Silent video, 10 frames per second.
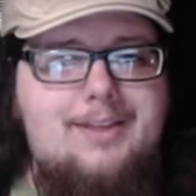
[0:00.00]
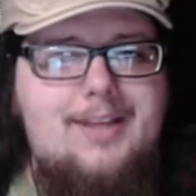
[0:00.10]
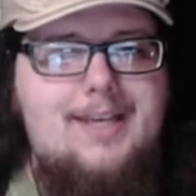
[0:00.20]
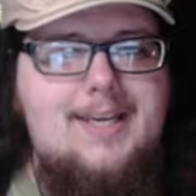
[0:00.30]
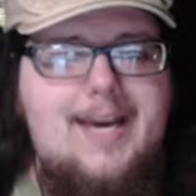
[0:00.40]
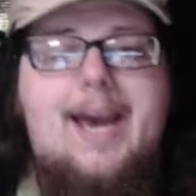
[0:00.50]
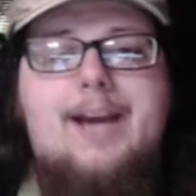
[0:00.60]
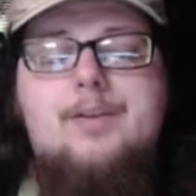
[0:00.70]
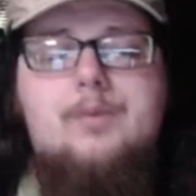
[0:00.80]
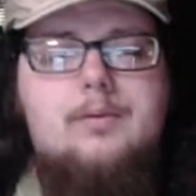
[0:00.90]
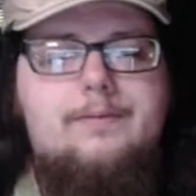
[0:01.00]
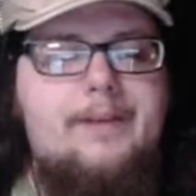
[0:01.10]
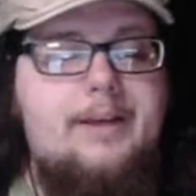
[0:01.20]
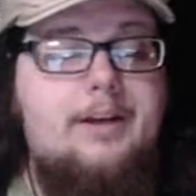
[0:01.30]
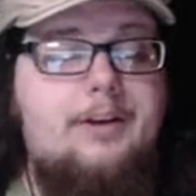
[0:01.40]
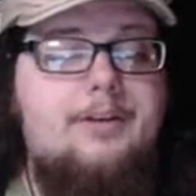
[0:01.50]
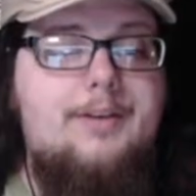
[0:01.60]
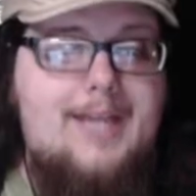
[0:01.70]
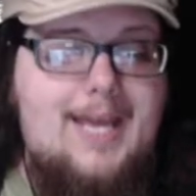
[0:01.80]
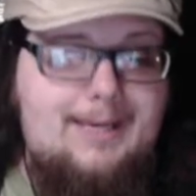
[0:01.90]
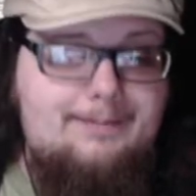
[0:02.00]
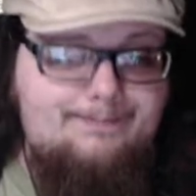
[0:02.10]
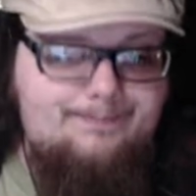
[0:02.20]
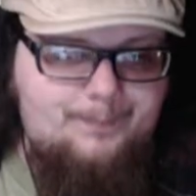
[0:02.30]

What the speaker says: the actual figure name.